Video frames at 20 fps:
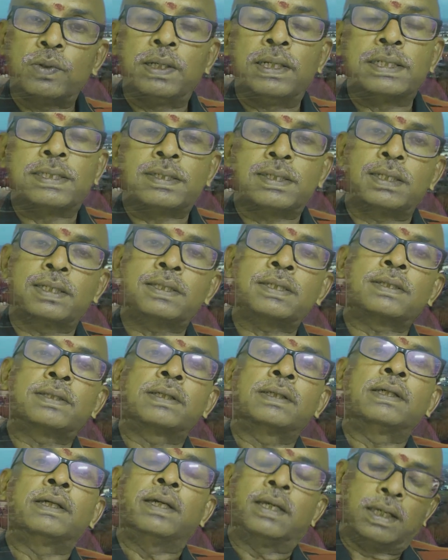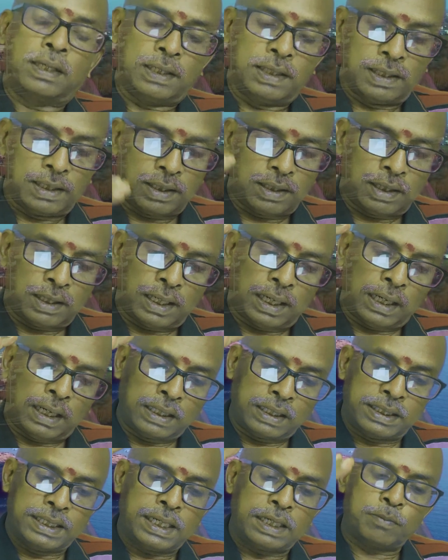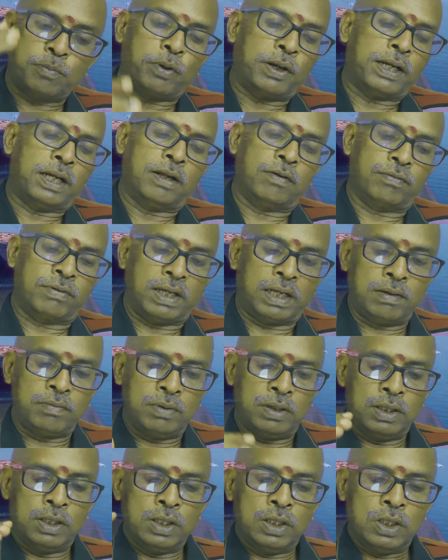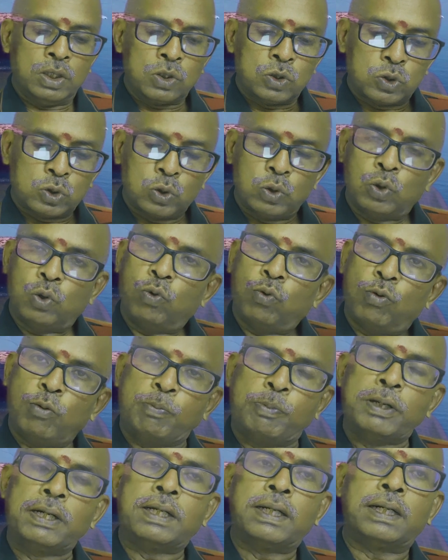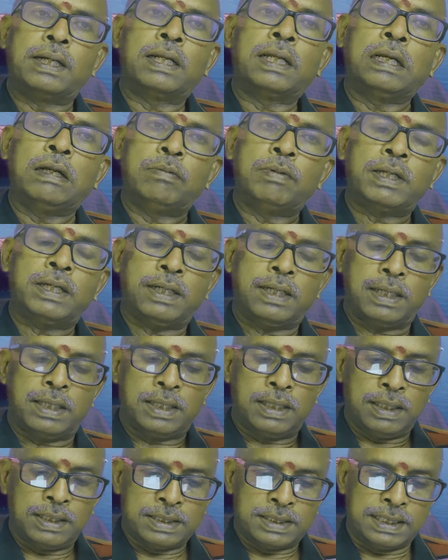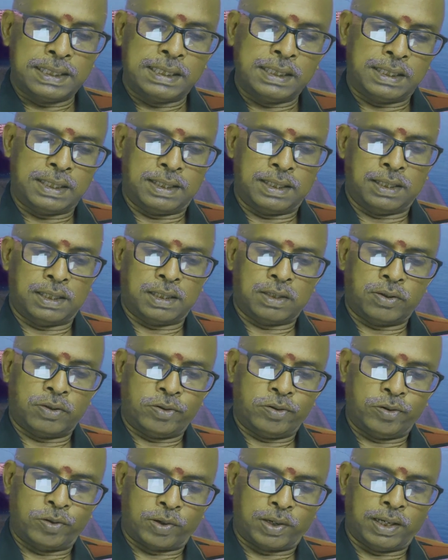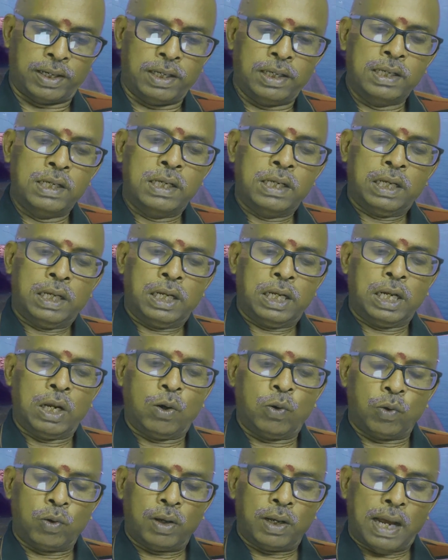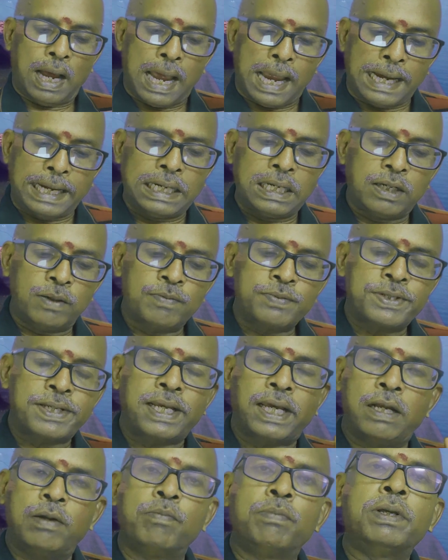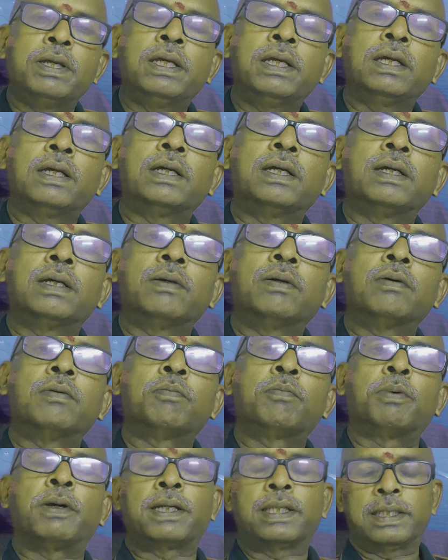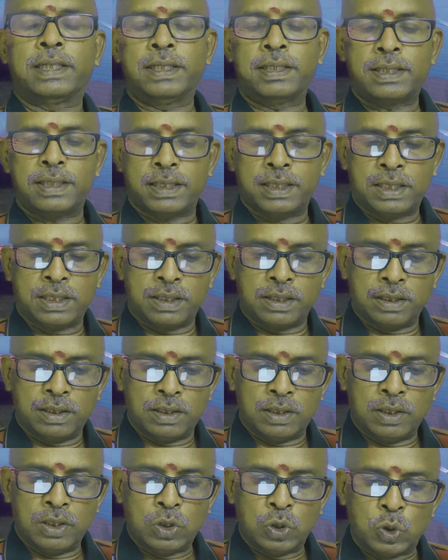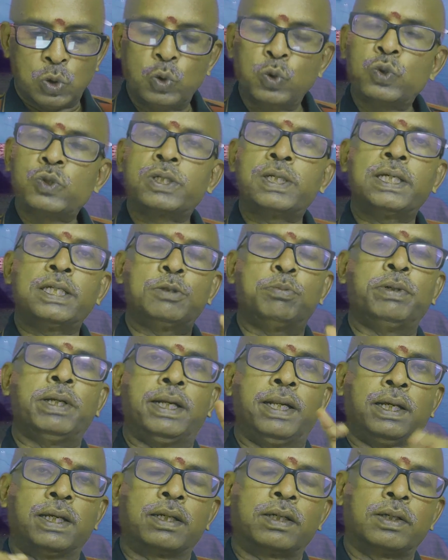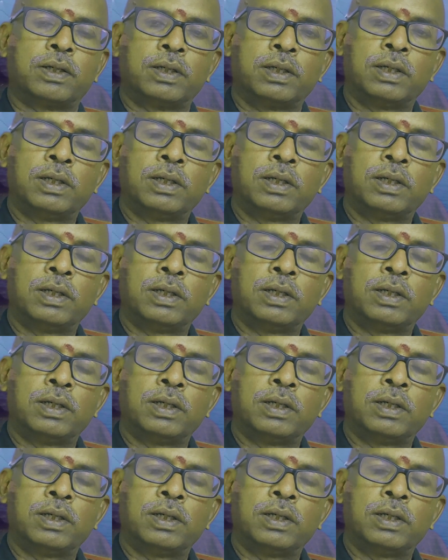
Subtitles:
we will discuss at that point of time. So, open tender, limited tender and single tender. Okay. Now, items can be purchased at 2-stage bidding.